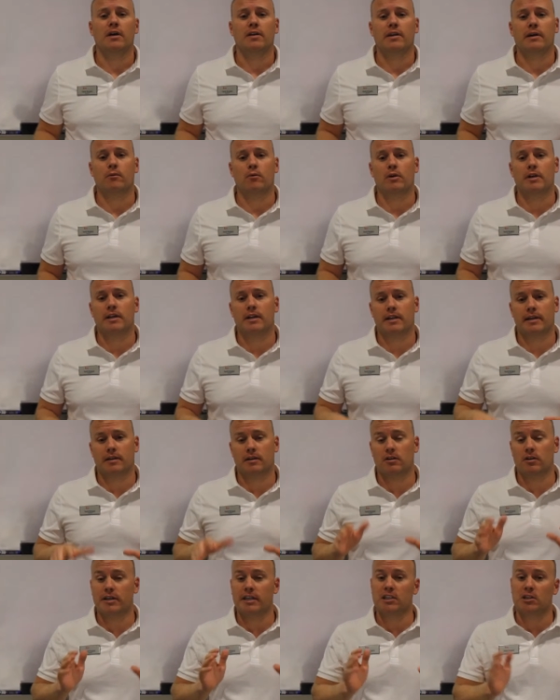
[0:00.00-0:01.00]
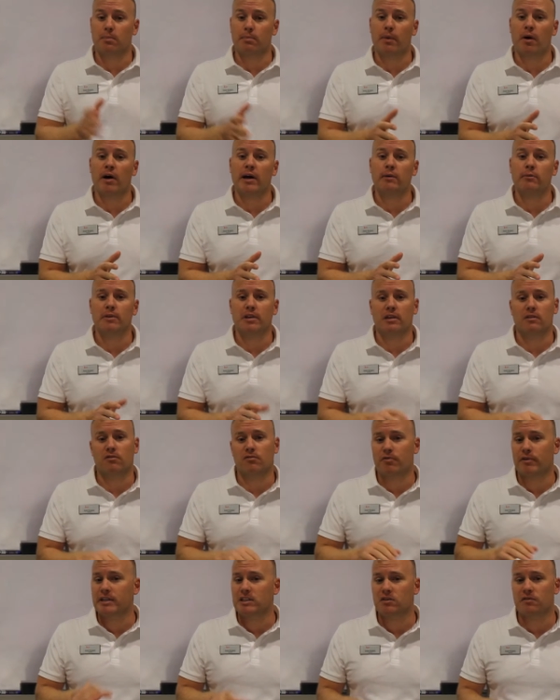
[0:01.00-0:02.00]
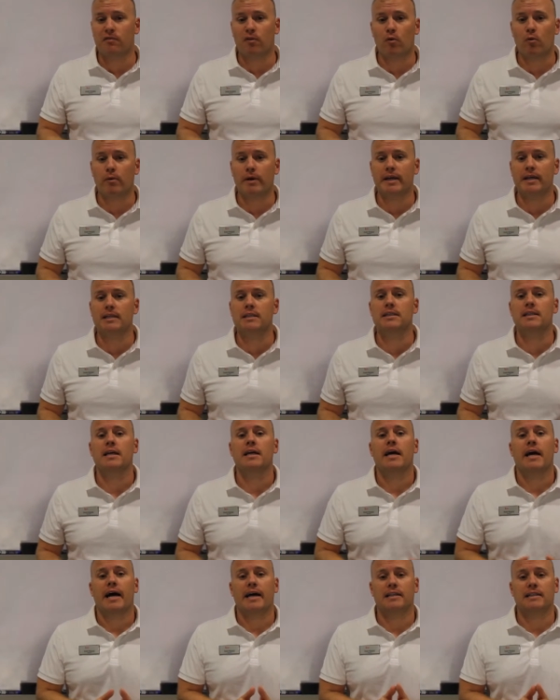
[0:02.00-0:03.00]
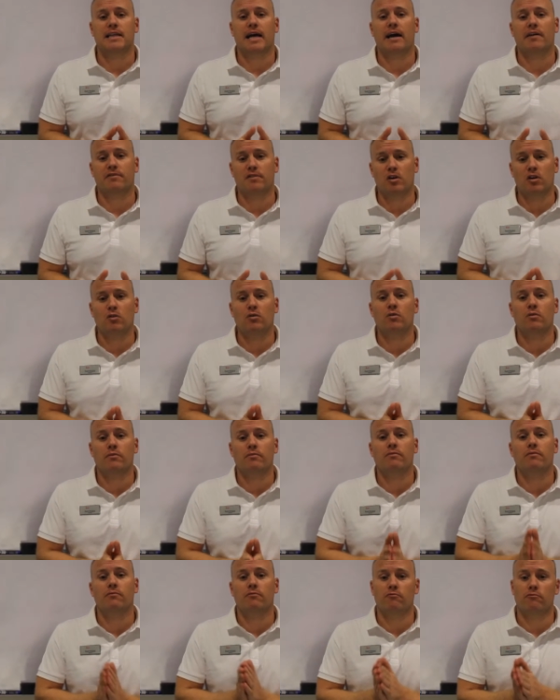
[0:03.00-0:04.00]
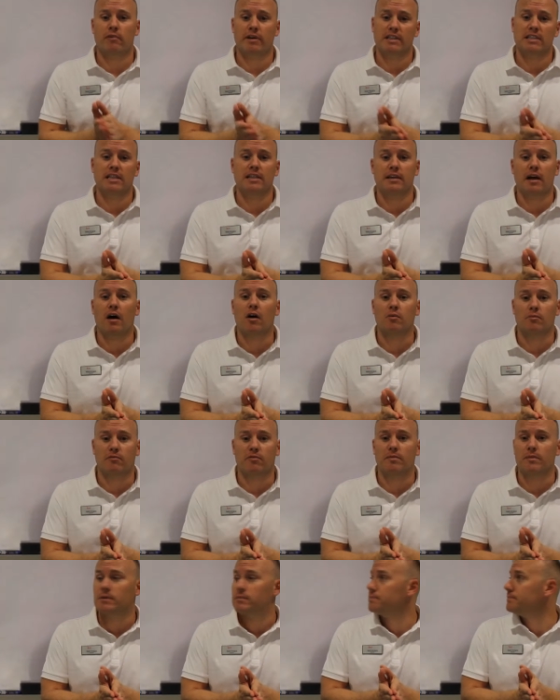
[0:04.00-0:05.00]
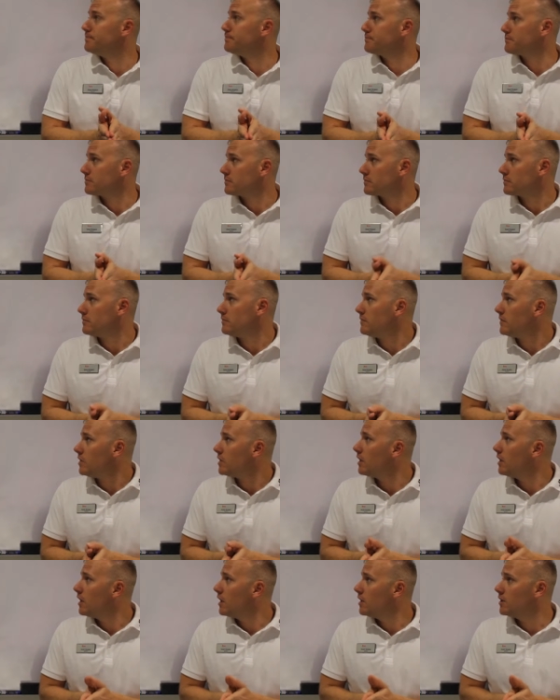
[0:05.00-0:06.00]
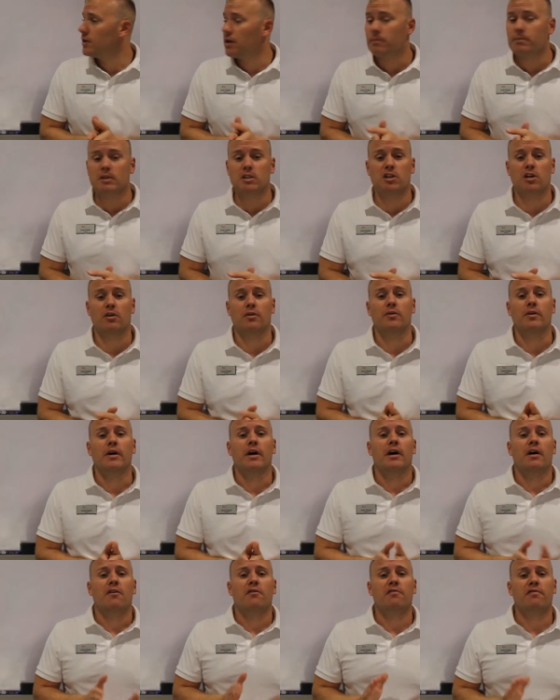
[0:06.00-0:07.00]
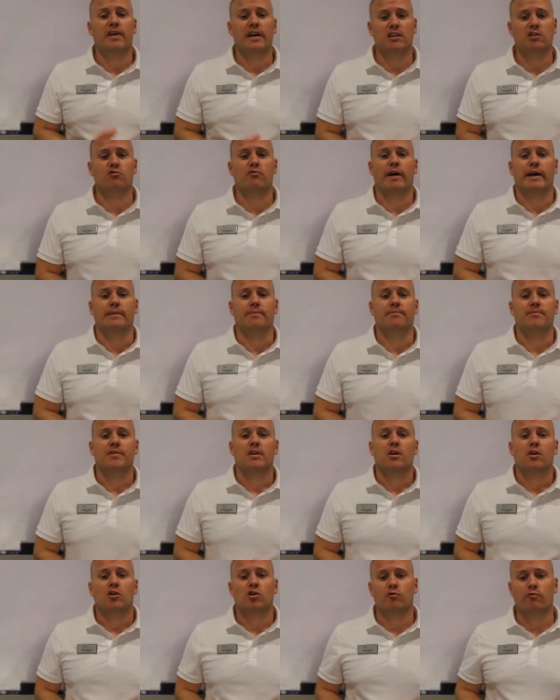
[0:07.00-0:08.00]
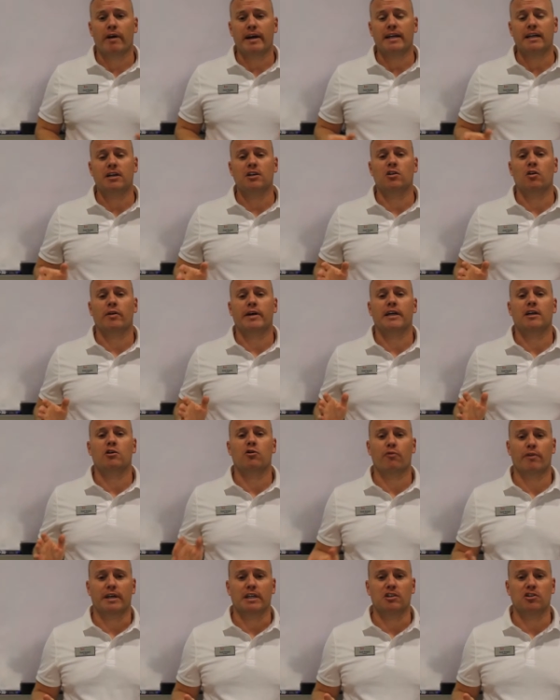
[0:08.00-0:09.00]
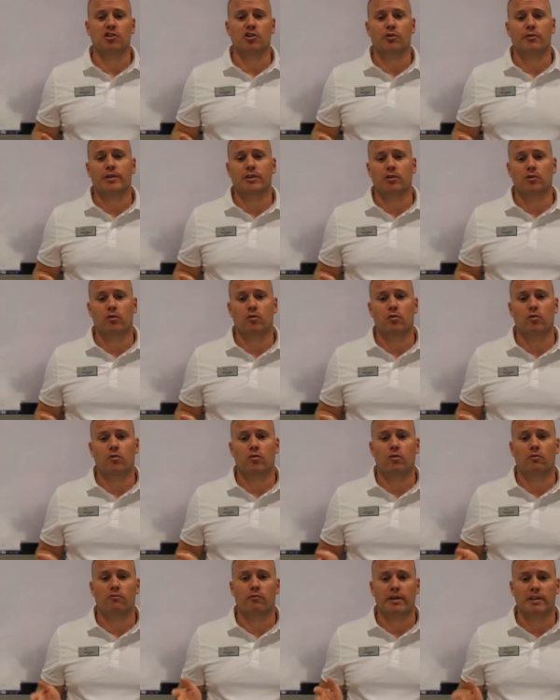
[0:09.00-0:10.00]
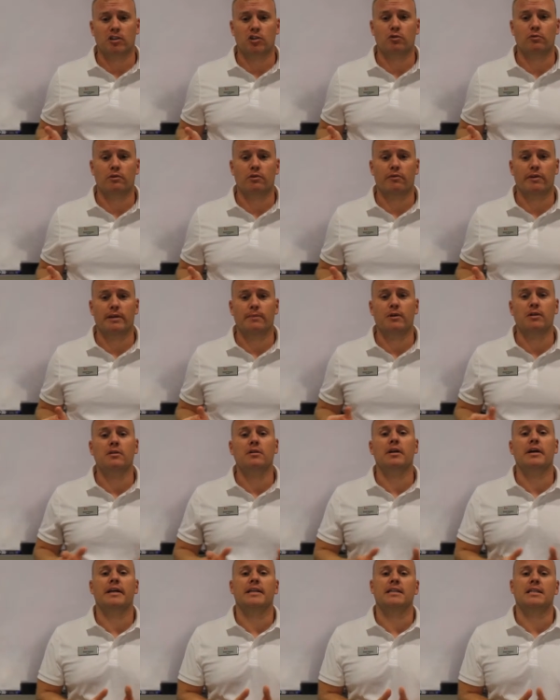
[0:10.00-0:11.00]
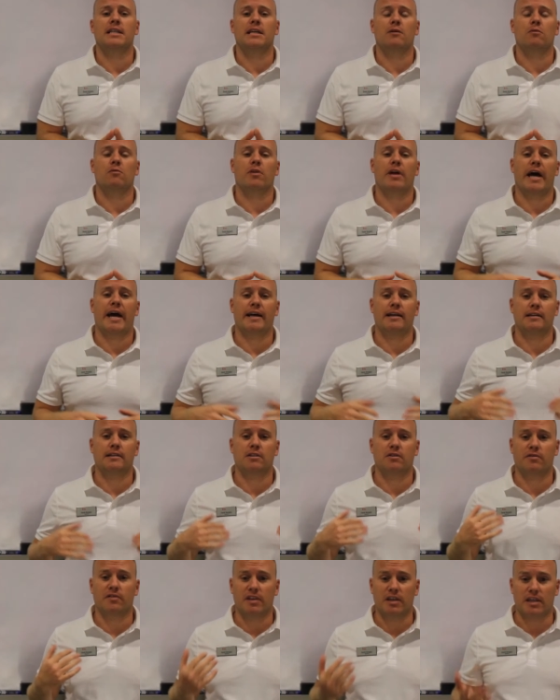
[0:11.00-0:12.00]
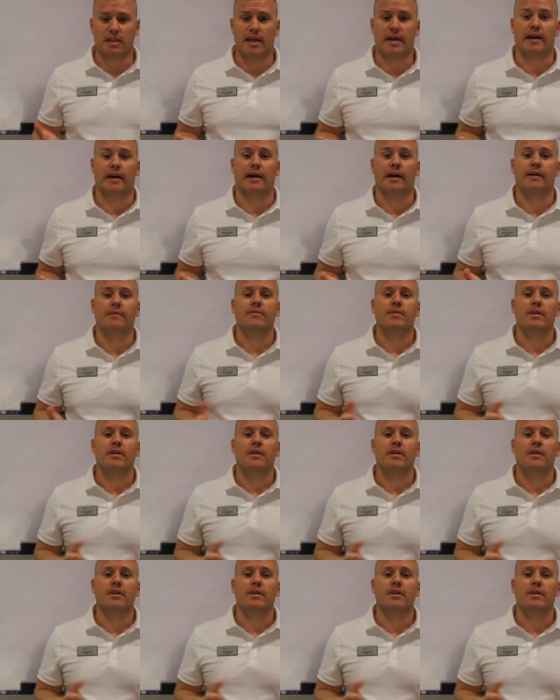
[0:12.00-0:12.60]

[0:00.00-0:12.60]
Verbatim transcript: they will, they're looking to buy within three to four weeks and to have you renting the home from them. Number two, fixed rent. Your rent cannot increase during your rental agreement until the end of the year.